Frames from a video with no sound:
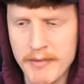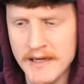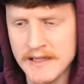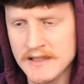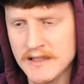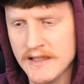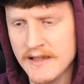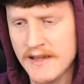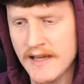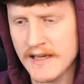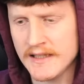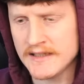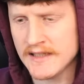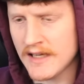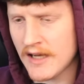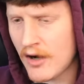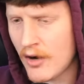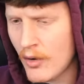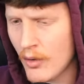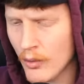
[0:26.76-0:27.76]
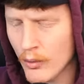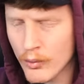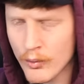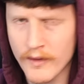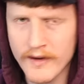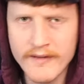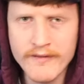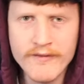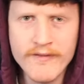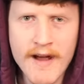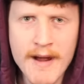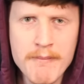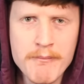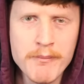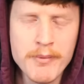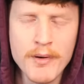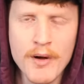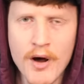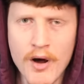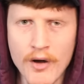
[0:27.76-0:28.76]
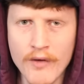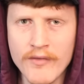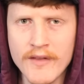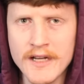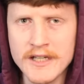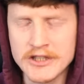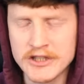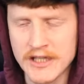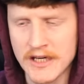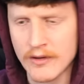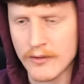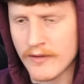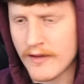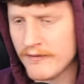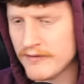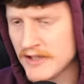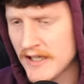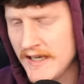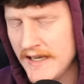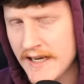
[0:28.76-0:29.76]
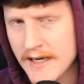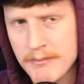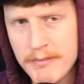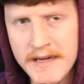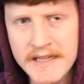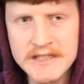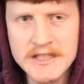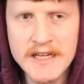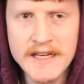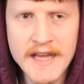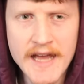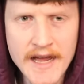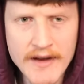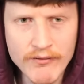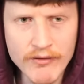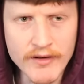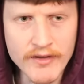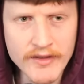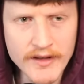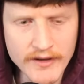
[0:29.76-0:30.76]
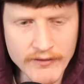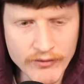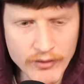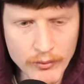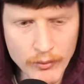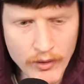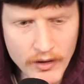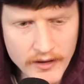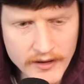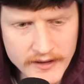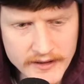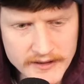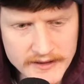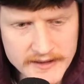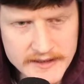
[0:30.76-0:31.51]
basically they did a whole revamp on their channel. They've deleted basically everything from what I can